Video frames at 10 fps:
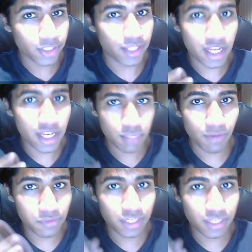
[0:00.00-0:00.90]
they had to be of
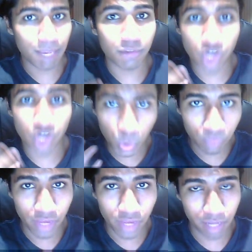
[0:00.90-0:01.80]
the same group
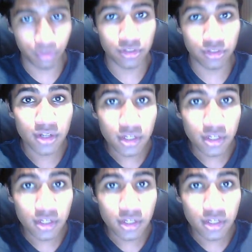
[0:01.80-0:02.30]
of animals.